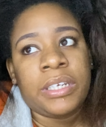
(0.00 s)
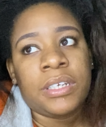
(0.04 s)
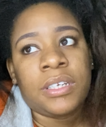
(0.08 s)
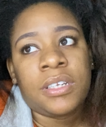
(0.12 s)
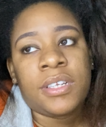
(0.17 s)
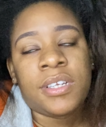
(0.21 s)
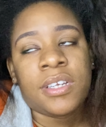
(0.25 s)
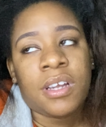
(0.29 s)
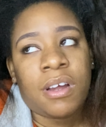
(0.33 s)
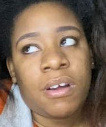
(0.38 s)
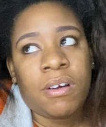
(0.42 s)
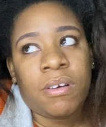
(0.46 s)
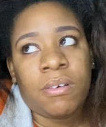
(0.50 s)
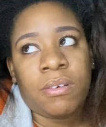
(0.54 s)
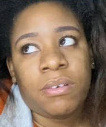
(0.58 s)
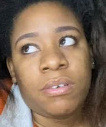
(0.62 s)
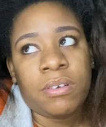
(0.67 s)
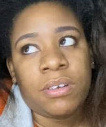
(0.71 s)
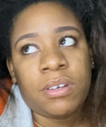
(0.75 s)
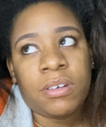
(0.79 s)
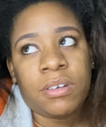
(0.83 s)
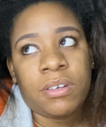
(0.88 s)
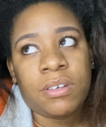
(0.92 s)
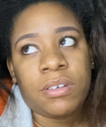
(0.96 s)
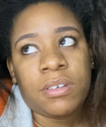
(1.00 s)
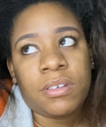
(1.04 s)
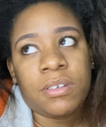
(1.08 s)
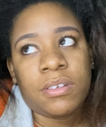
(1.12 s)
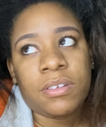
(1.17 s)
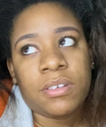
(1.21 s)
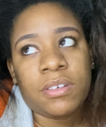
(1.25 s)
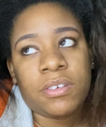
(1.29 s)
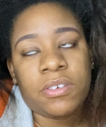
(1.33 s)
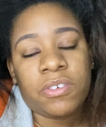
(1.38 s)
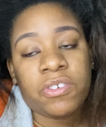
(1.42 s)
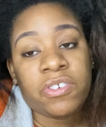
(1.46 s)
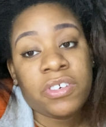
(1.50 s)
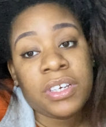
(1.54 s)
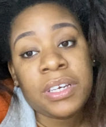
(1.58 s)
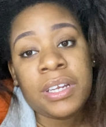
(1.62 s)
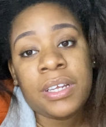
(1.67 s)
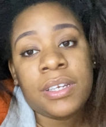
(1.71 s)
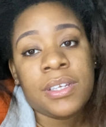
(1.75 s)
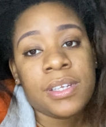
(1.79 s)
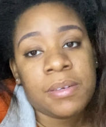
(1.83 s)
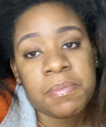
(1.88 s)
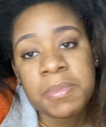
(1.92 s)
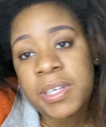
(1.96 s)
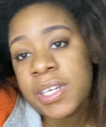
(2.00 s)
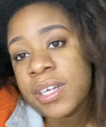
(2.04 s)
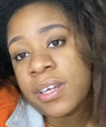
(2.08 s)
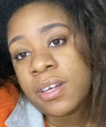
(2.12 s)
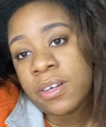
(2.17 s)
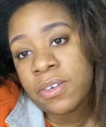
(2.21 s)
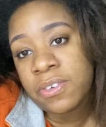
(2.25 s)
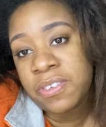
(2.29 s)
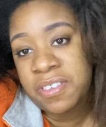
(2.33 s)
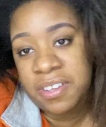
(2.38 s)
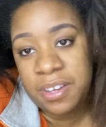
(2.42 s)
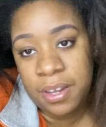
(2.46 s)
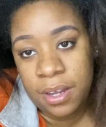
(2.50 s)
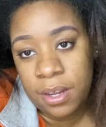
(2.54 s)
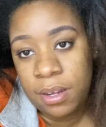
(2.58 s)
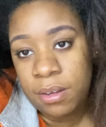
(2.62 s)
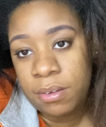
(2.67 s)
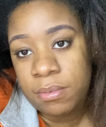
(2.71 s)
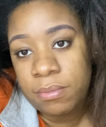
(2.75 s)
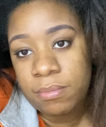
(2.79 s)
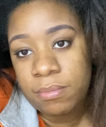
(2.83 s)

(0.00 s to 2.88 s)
So she needs some TLC,